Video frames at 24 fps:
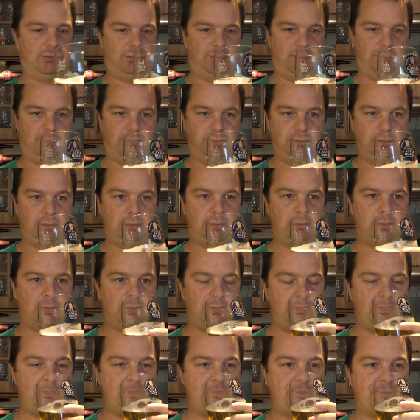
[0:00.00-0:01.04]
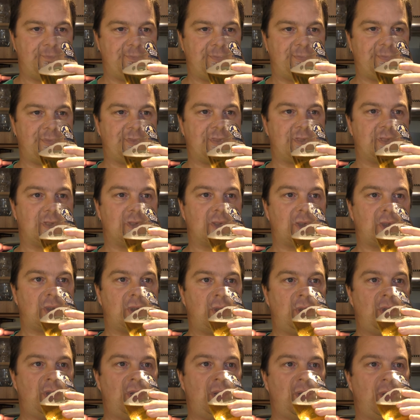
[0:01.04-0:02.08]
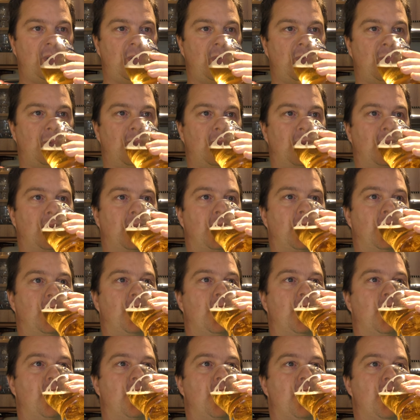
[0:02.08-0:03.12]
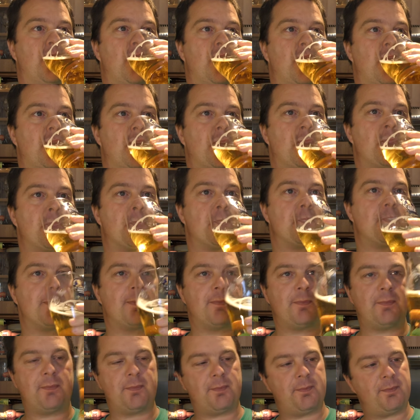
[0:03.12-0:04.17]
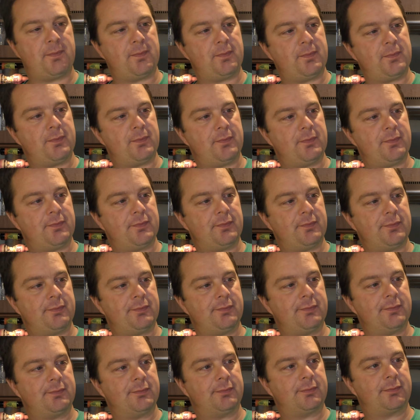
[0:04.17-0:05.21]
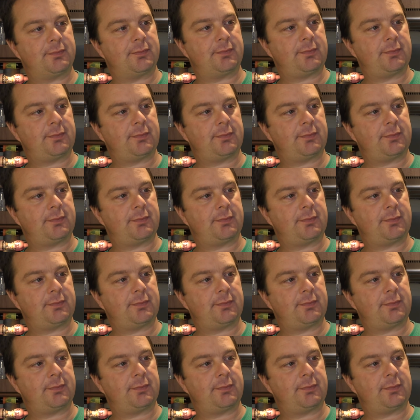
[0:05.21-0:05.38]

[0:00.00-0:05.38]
Nobody speaks.